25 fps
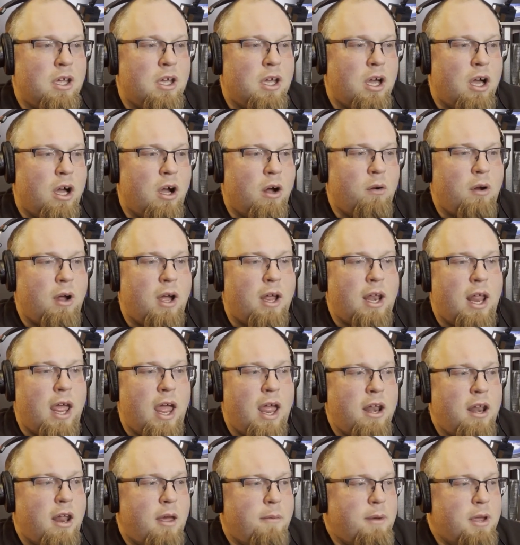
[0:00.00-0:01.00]
All right,
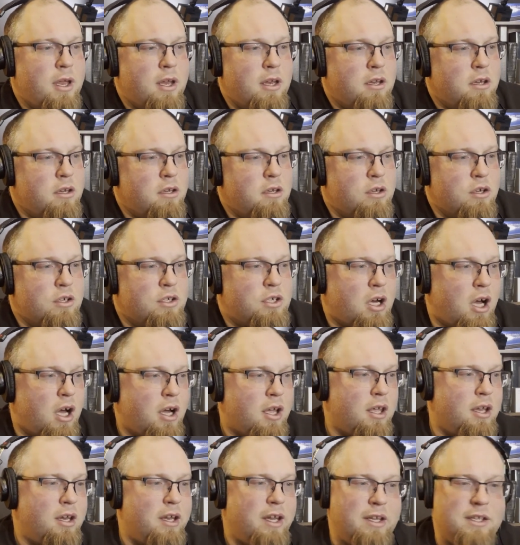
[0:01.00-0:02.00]
and I mean, you're
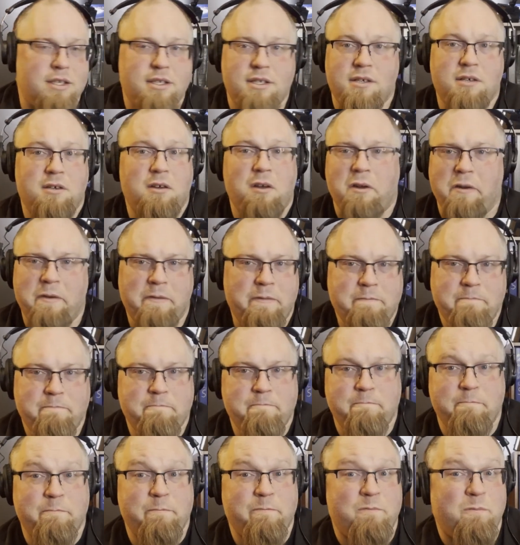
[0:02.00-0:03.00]
talking, it's
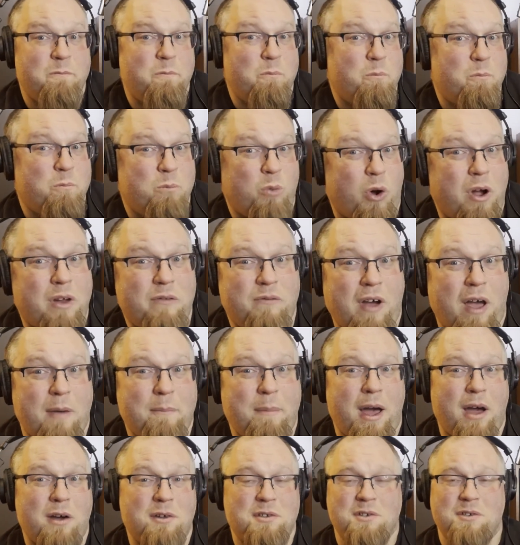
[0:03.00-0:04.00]
0.5
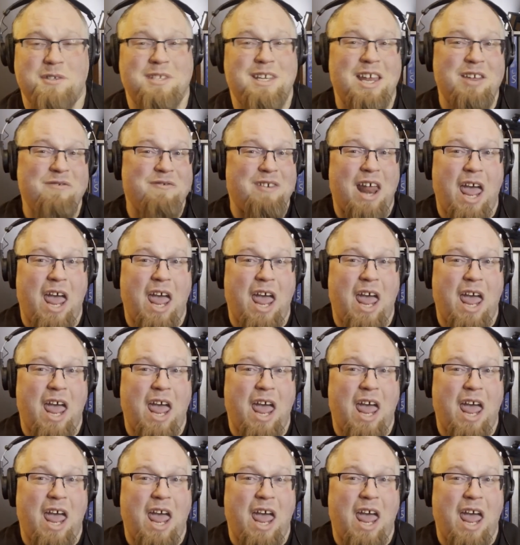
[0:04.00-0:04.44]
pounds. So it's not even